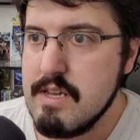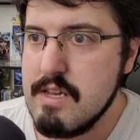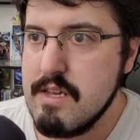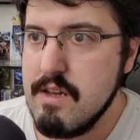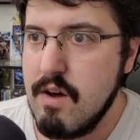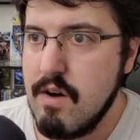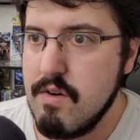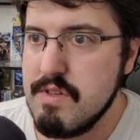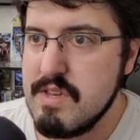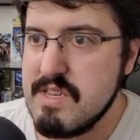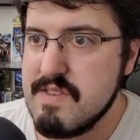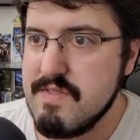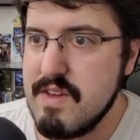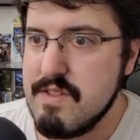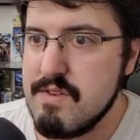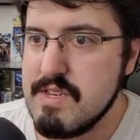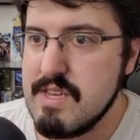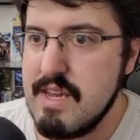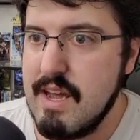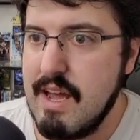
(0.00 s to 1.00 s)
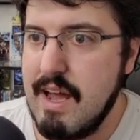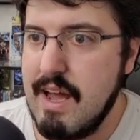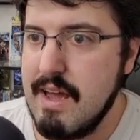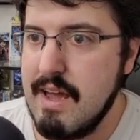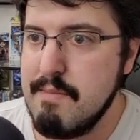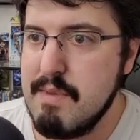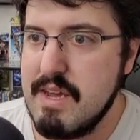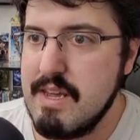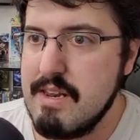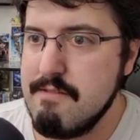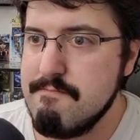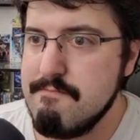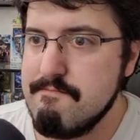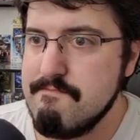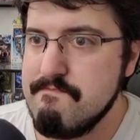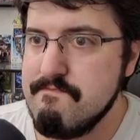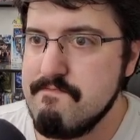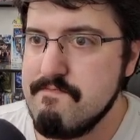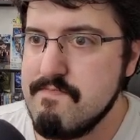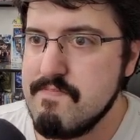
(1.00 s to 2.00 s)
All these feathers. I mean,
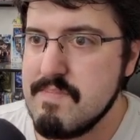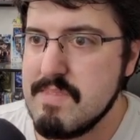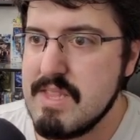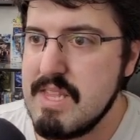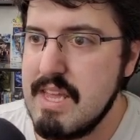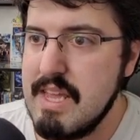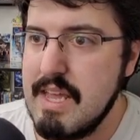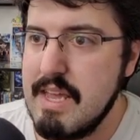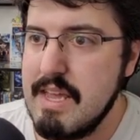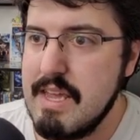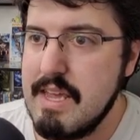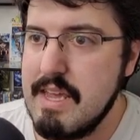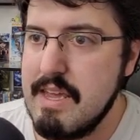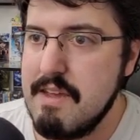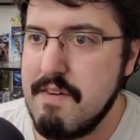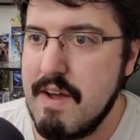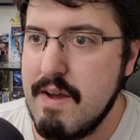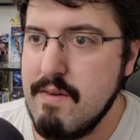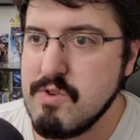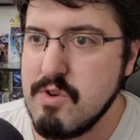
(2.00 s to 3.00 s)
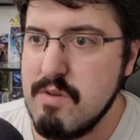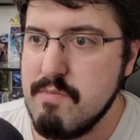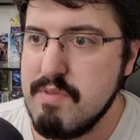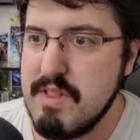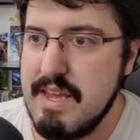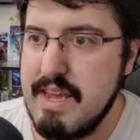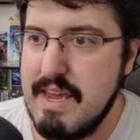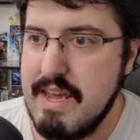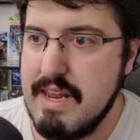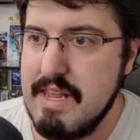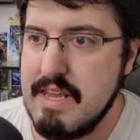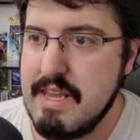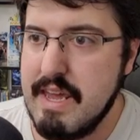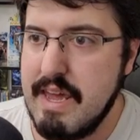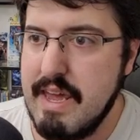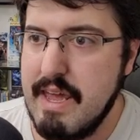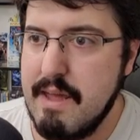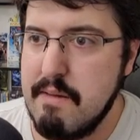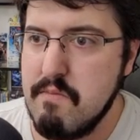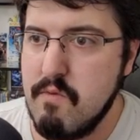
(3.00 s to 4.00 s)
if I was going to play any
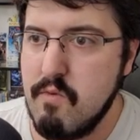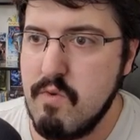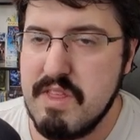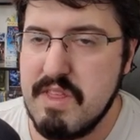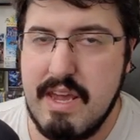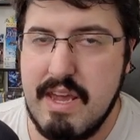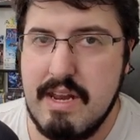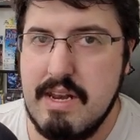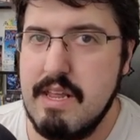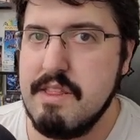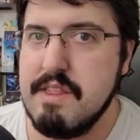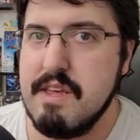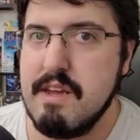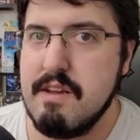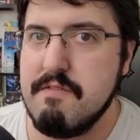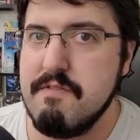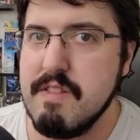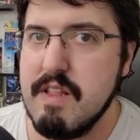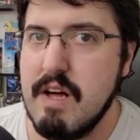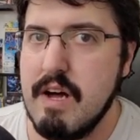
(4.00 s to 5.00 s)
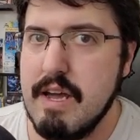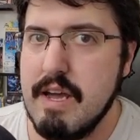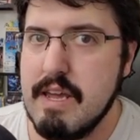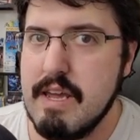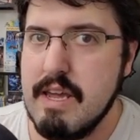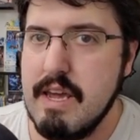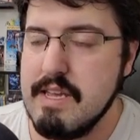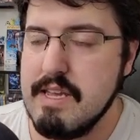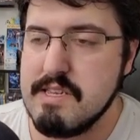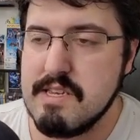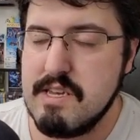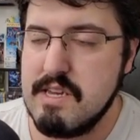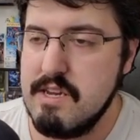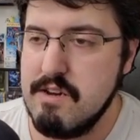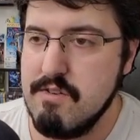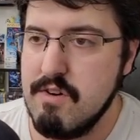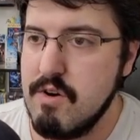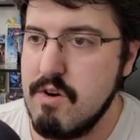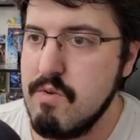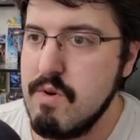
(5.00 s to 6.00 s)
game with anything flying as a
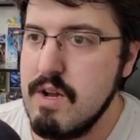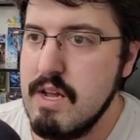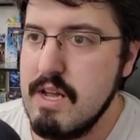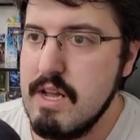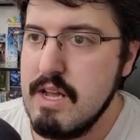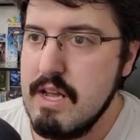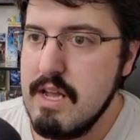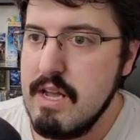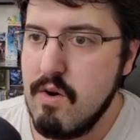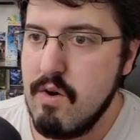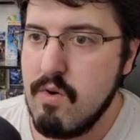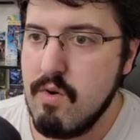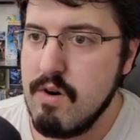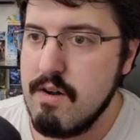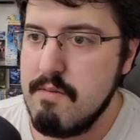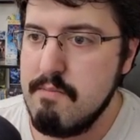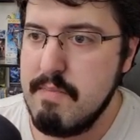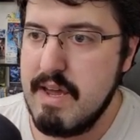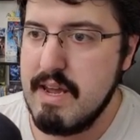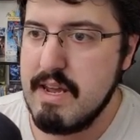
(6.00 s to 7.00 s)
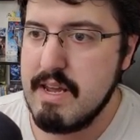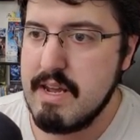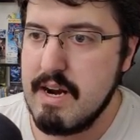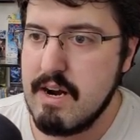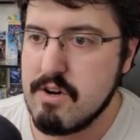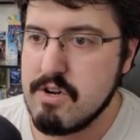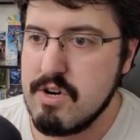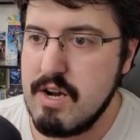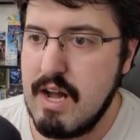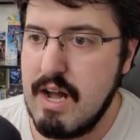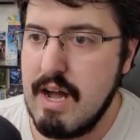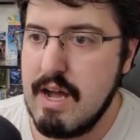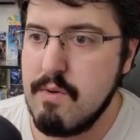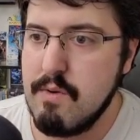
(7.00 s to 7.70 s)
hero or a main character, I